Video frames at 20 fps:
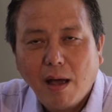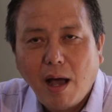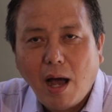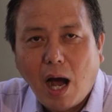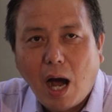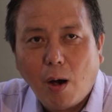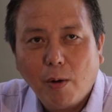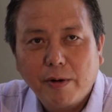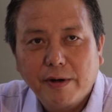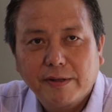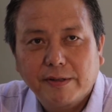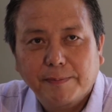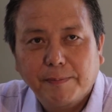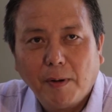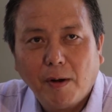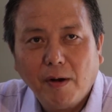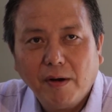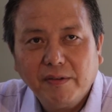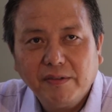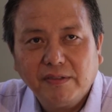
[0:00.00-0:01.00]
Our
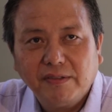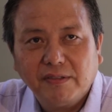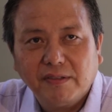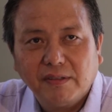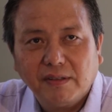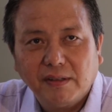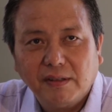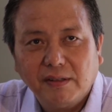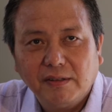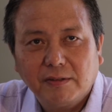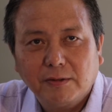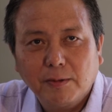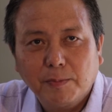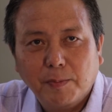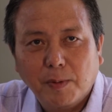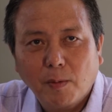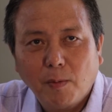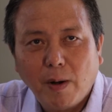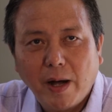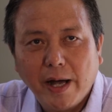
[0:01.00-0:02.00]
response is to
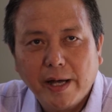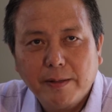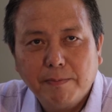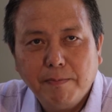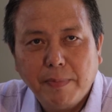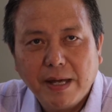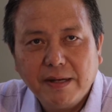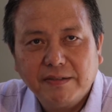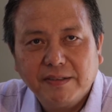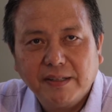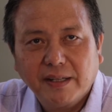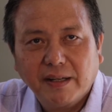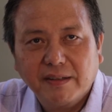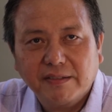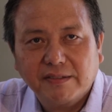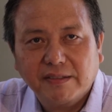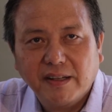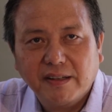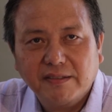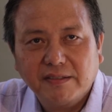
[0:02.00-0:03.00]
provide basic
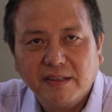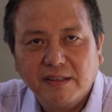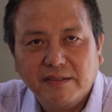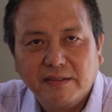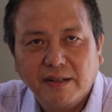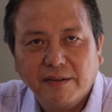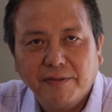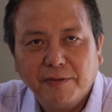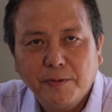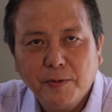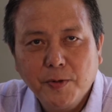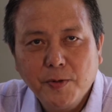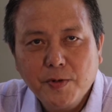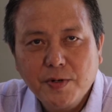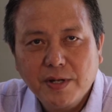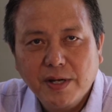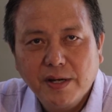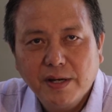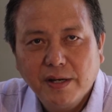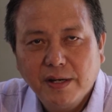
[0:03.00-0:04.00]
assistance of
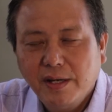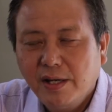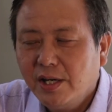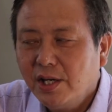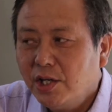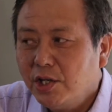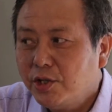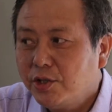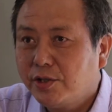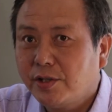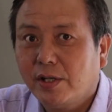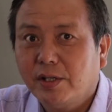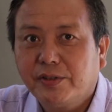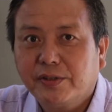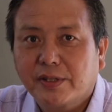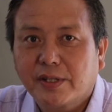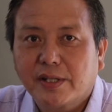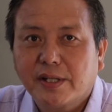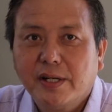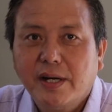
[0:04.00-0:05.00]
food,
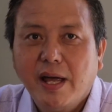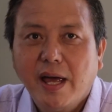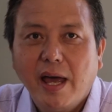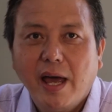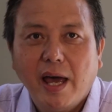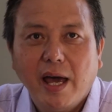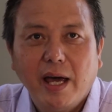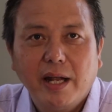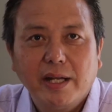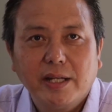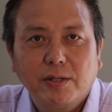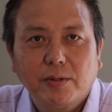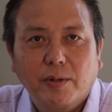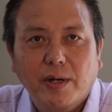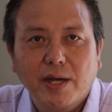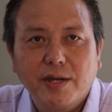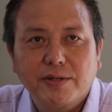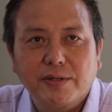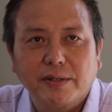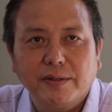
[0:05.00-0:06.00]
shelter, and
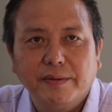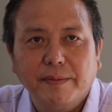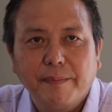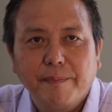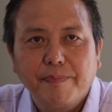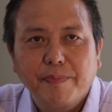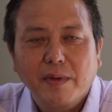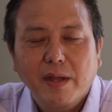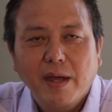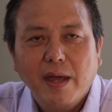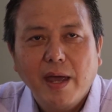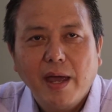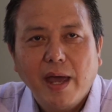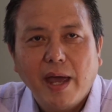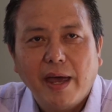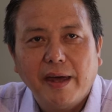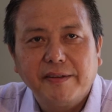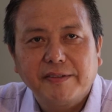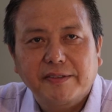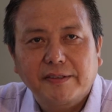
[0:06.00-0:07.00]
education,
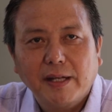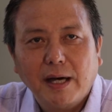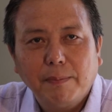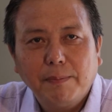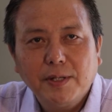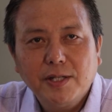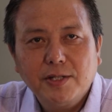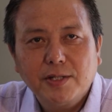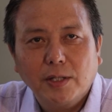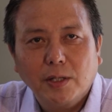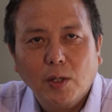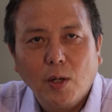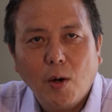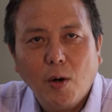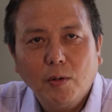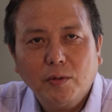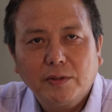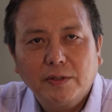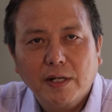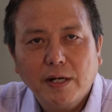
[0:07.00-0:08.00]
and establish a
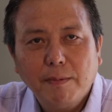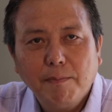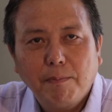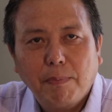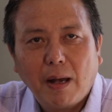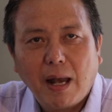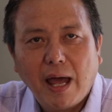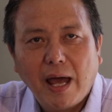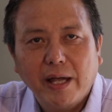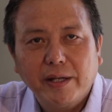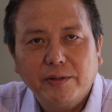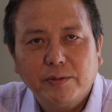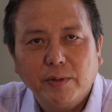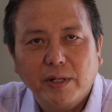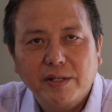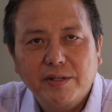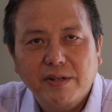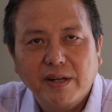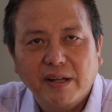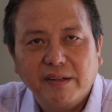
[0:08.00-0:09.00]
long-term plan to
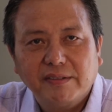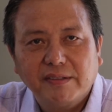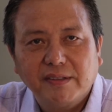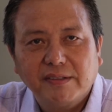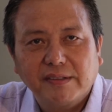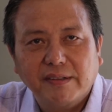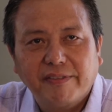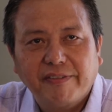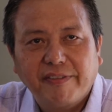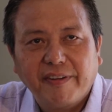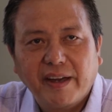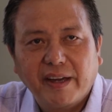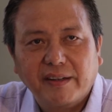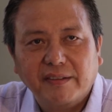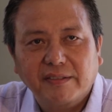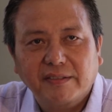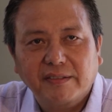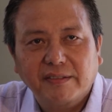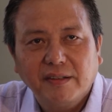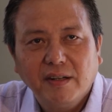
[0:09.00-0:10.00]
address its
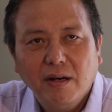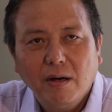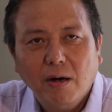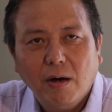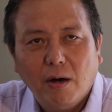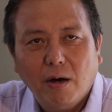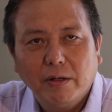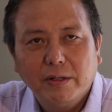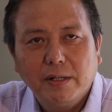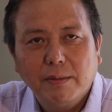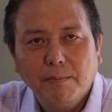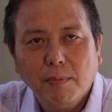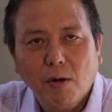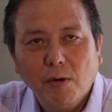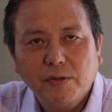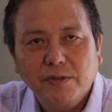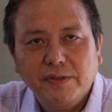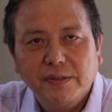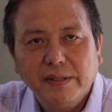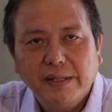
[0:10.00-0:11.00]
effects on the
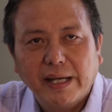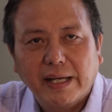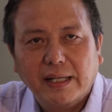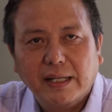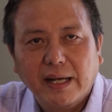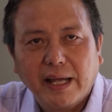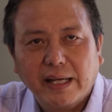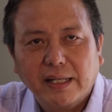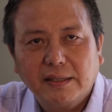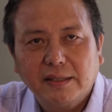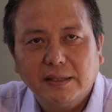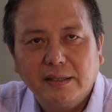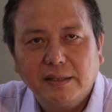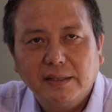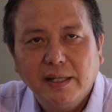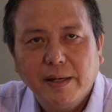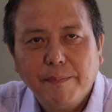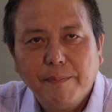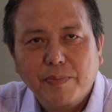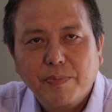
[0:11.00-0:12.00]
most neglected
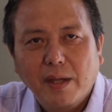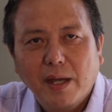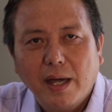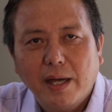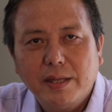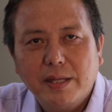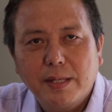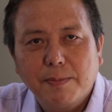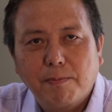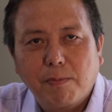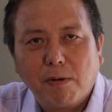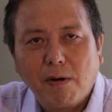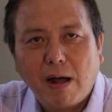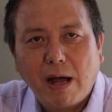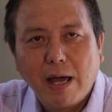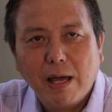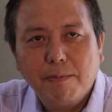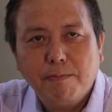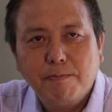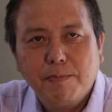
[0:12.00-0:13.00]
and
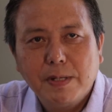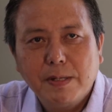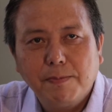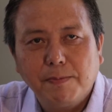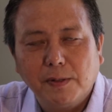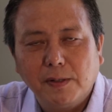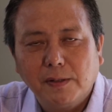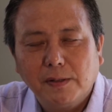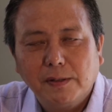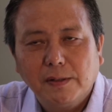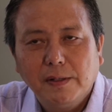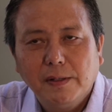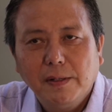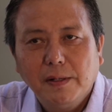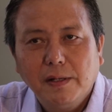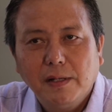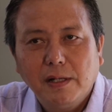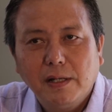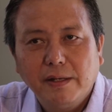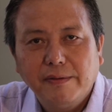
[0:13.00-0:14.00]
deprived people
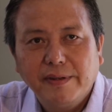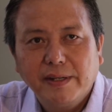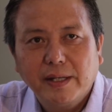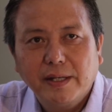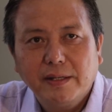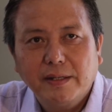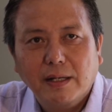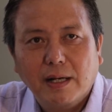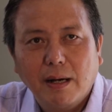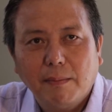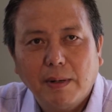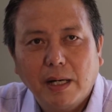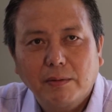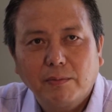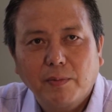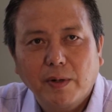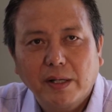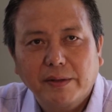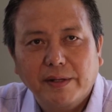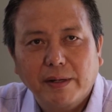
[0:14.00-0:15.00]
living in the
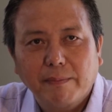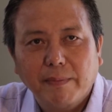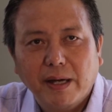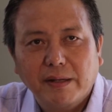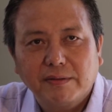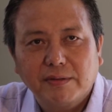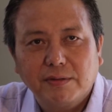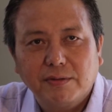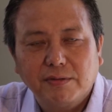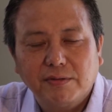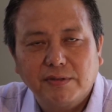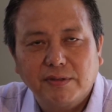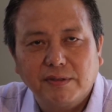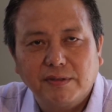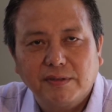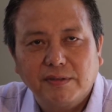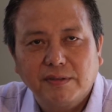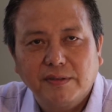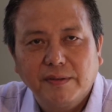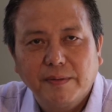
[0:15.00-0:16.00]
Commonwealth of
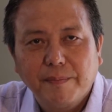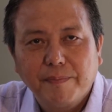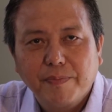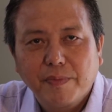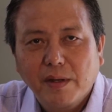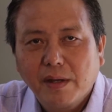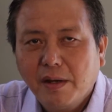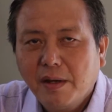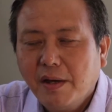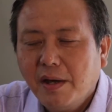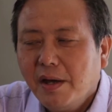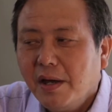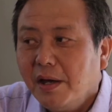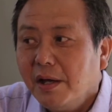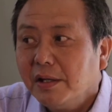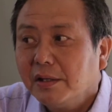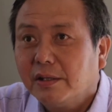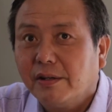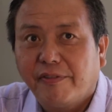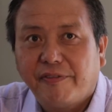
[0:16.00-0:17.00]
Massachusetts.
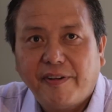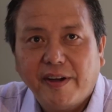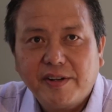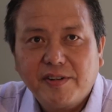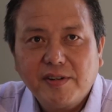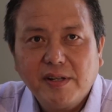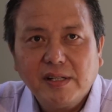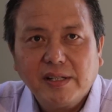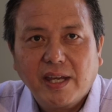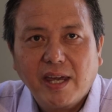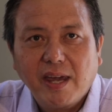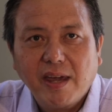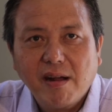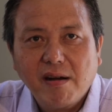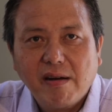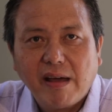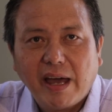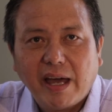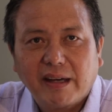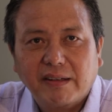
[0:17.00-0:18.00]
The Federal
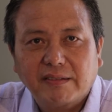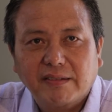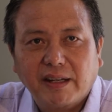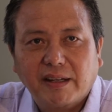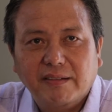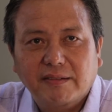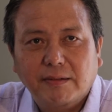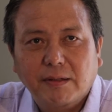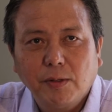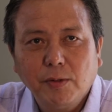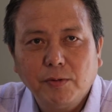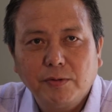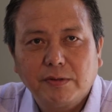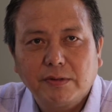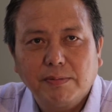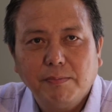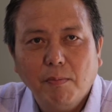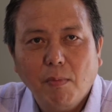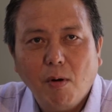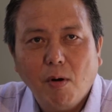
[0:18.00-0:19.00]
CARE Act
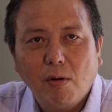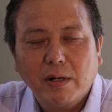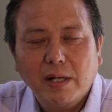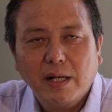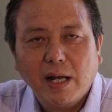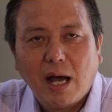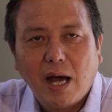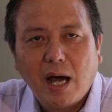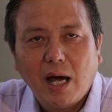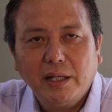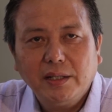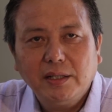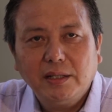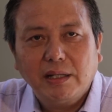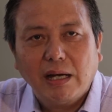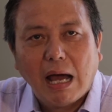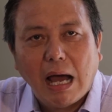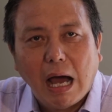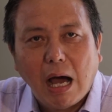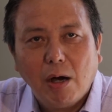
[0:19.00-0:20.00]
excludes more than
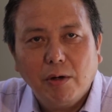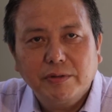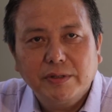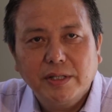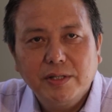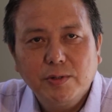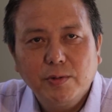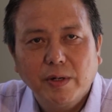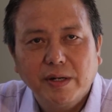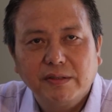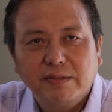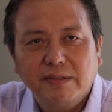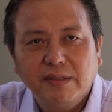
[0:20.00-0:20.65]
100,000 U.S.